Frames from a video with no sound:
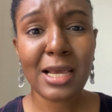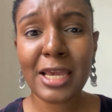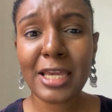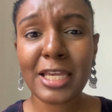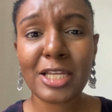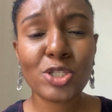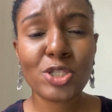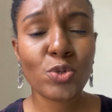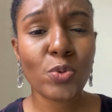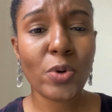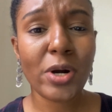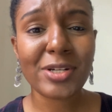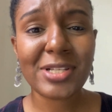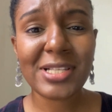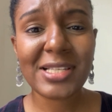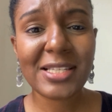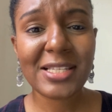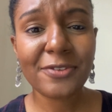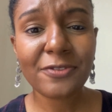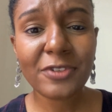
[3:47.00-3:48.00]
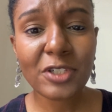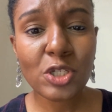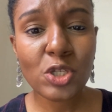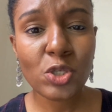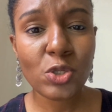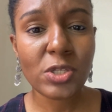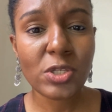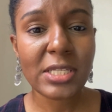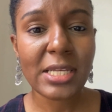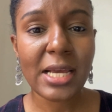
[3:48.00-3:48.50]
into our civil
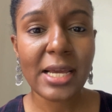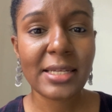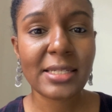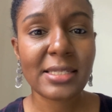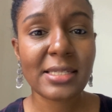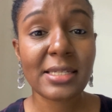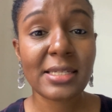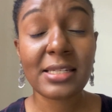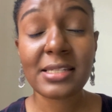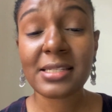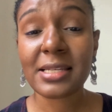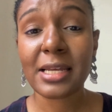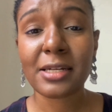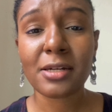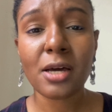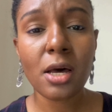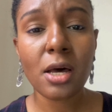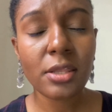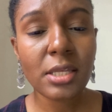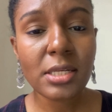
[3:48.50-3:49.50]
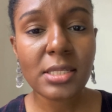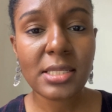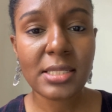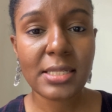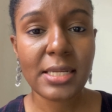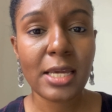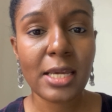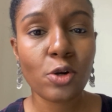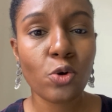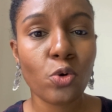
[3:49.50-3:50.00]
societies, and other
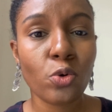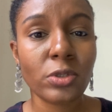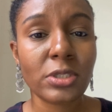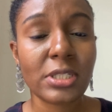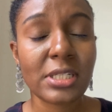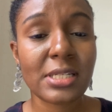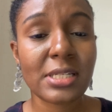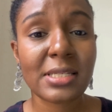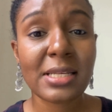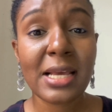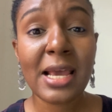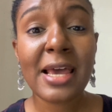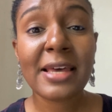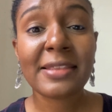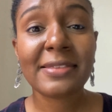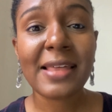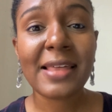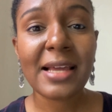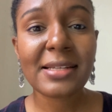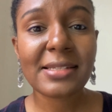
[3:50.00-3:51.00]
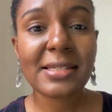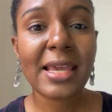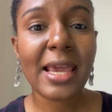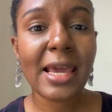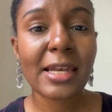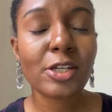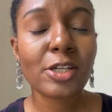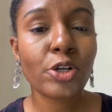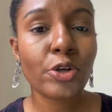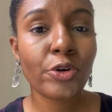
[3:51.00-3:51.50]
stakeholders that
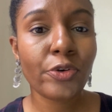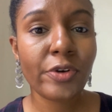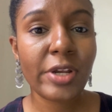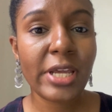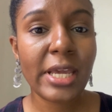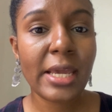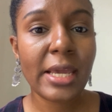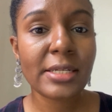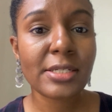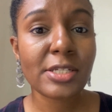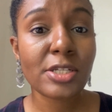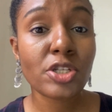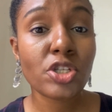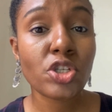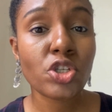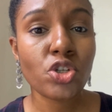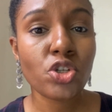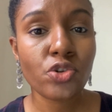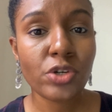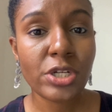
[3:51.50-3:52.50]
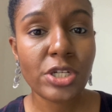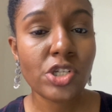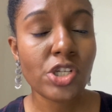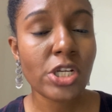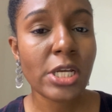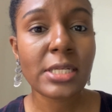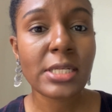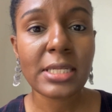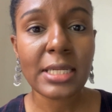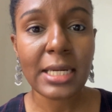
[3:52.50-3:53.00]
can create
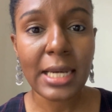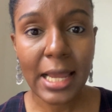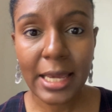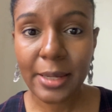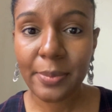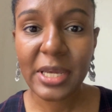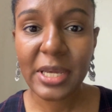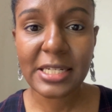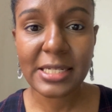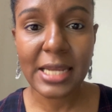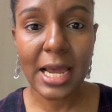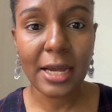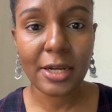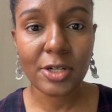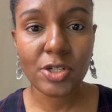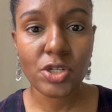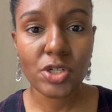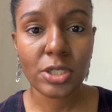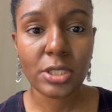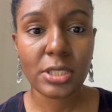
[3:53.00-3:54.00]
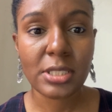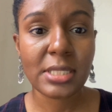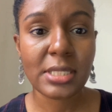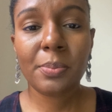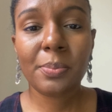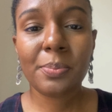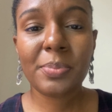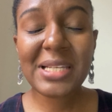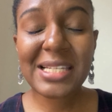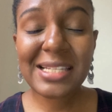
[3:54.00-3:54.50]
stringent climate actions.
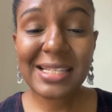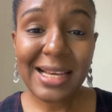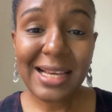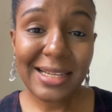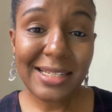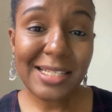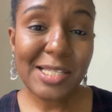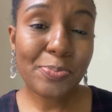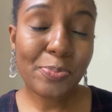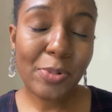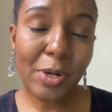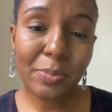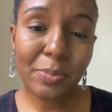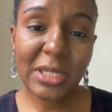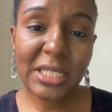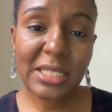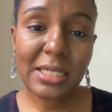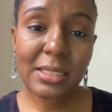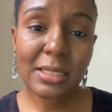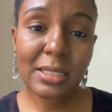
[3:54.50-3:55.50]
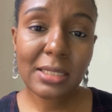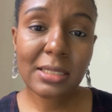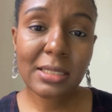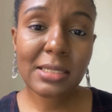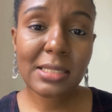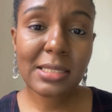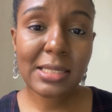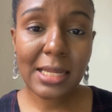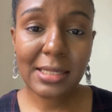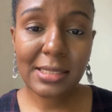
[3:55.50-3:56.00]
Besides public
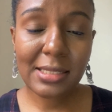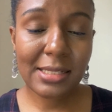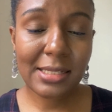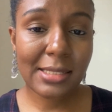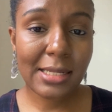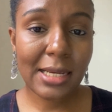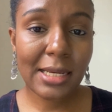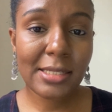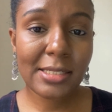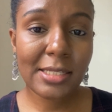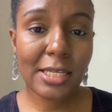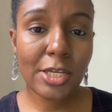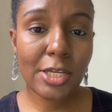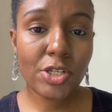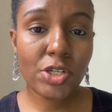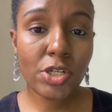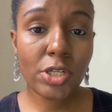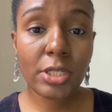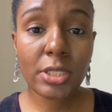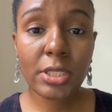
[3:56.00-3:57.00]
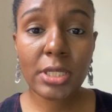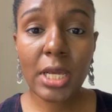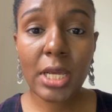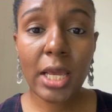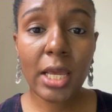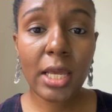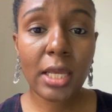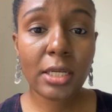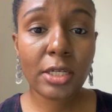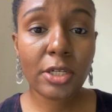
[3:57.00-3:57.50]
sensitization
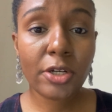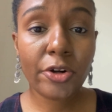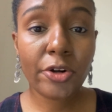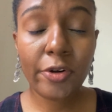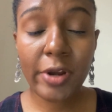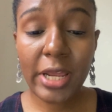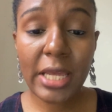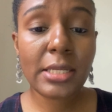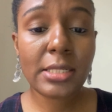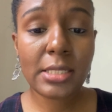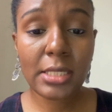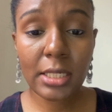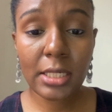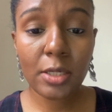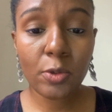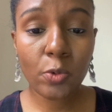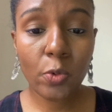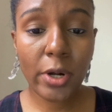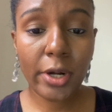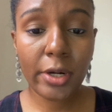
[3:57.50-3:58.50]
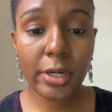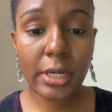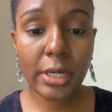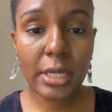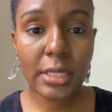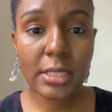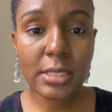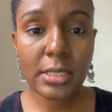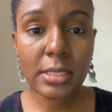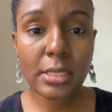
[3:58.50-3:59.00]
and creating
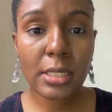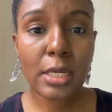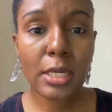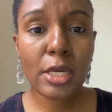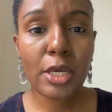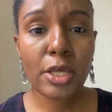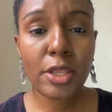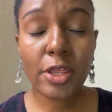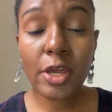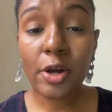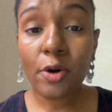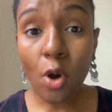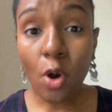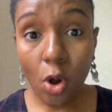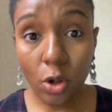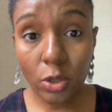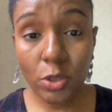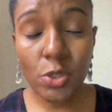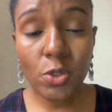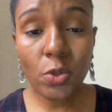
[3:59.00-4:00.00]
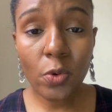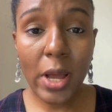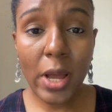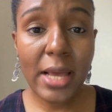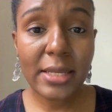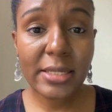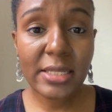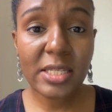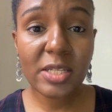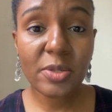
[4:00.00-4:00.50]
awareness, there also
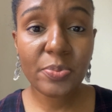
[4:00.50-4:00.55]
has to